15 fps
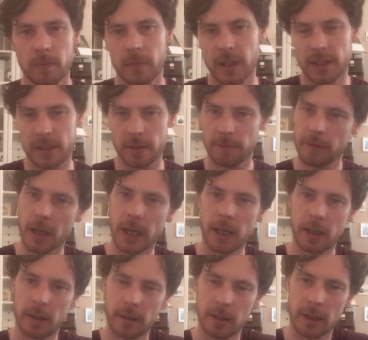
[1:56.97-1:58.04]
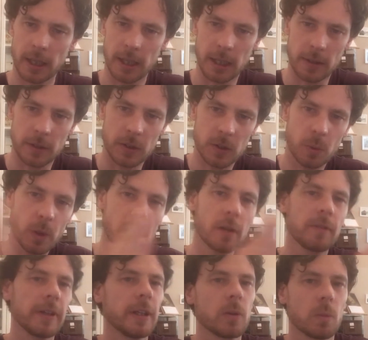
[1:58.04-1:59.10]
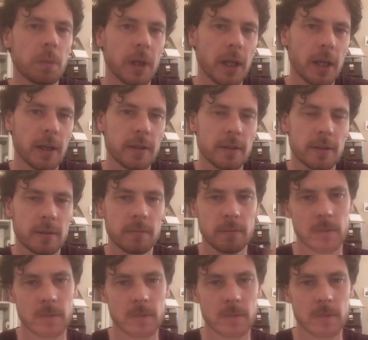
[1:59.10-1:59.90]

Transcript: It's divided into 12 equal parts